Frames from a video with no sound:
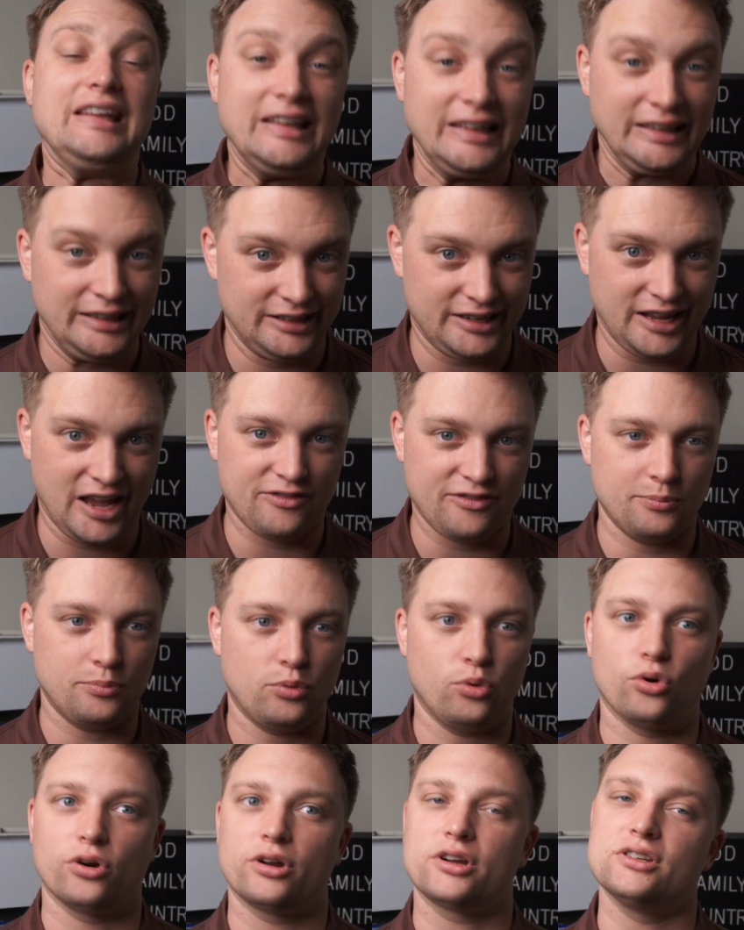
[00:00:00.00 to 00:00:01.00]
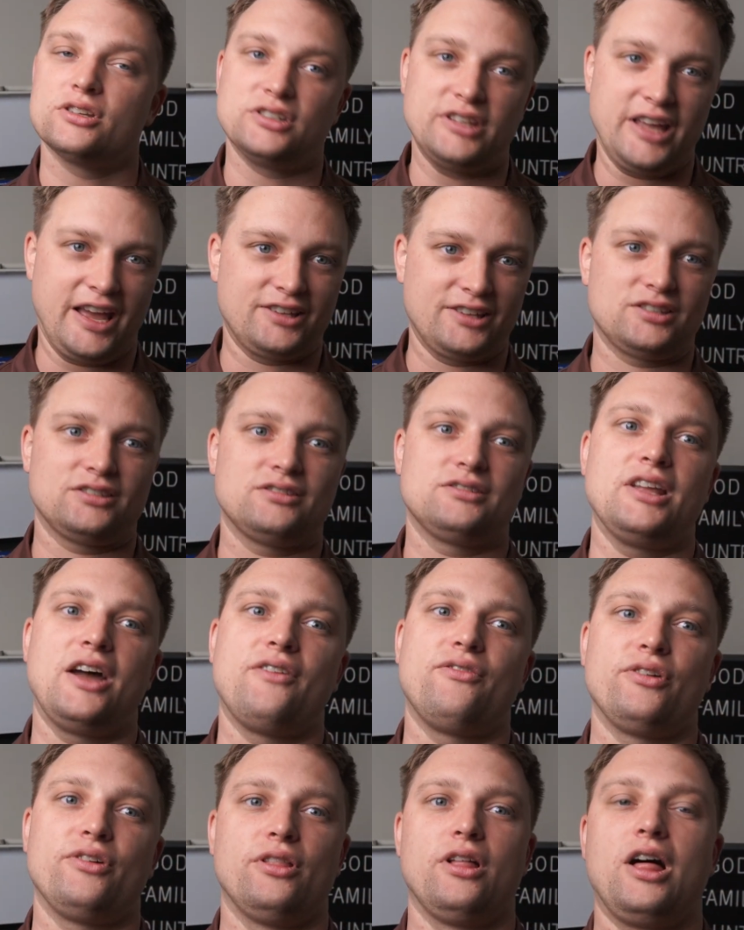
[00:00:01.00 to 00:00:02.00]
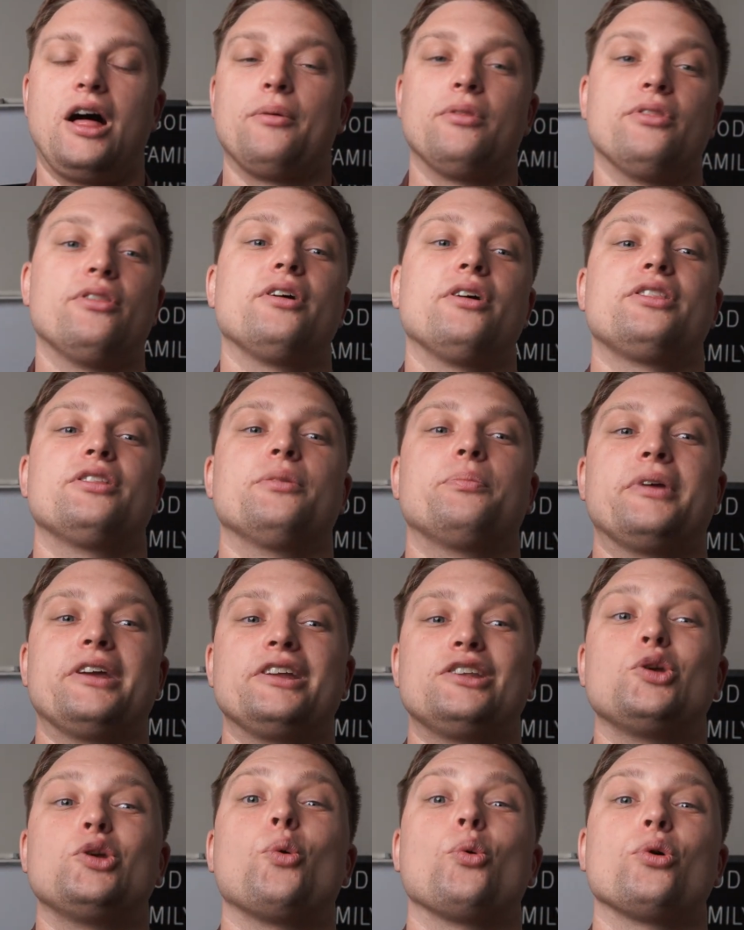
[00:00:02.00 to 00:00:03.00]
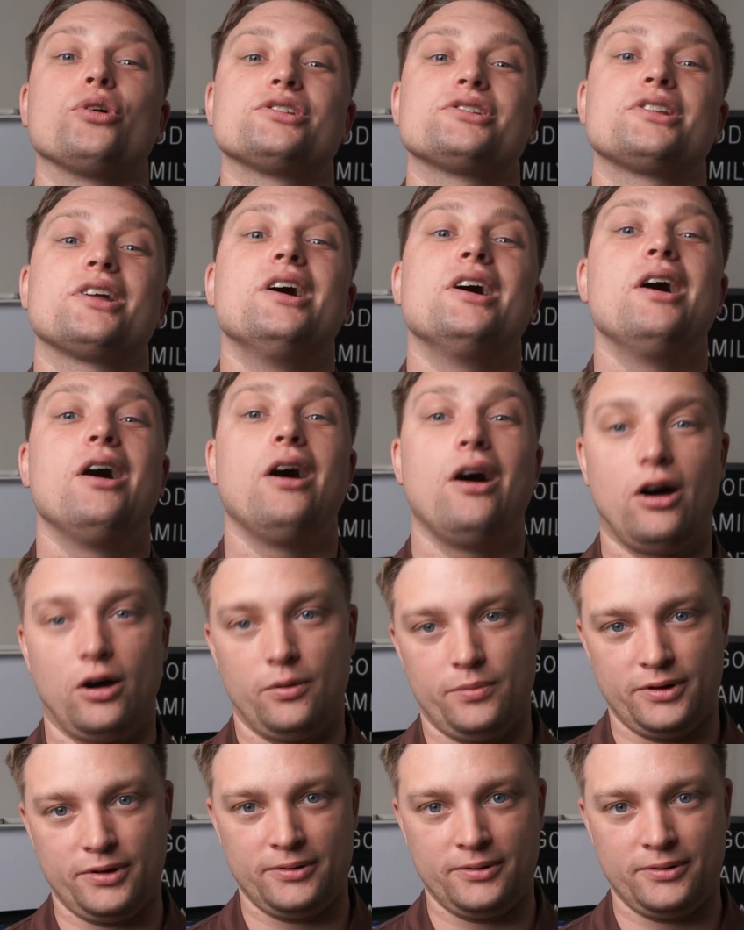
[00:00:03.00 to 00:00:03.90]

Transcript: in Davenport, because that's definitely a lot of like the big tourist hub.